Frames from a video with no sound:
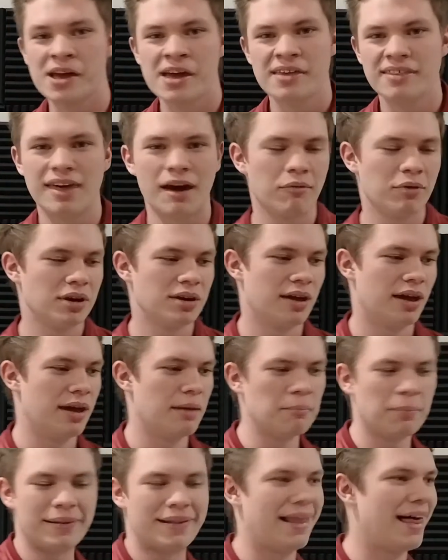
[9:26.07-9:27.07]
that would
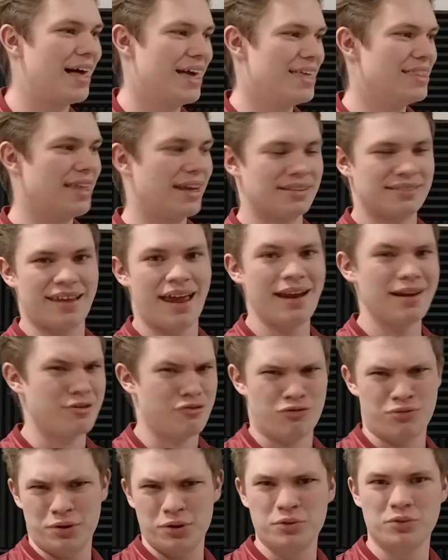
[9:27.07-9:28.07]
imply that Ted
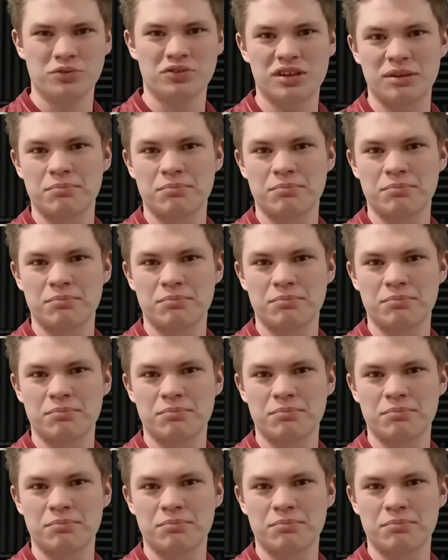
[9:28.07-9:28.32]
Cruz in